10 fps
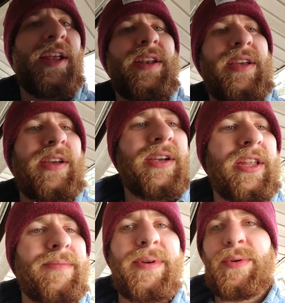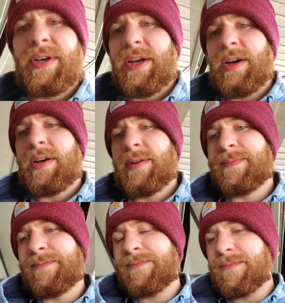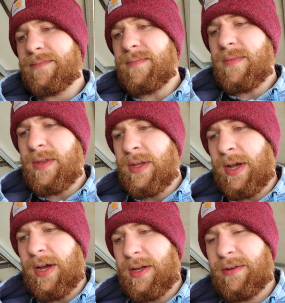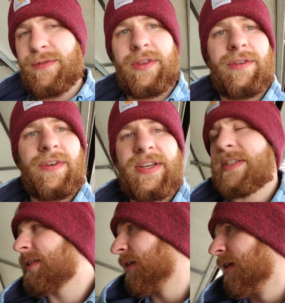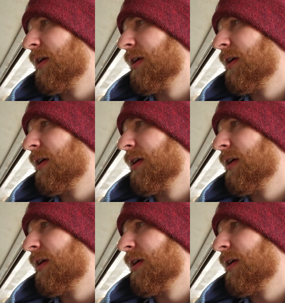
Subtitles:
and cut the big one here to fit the face.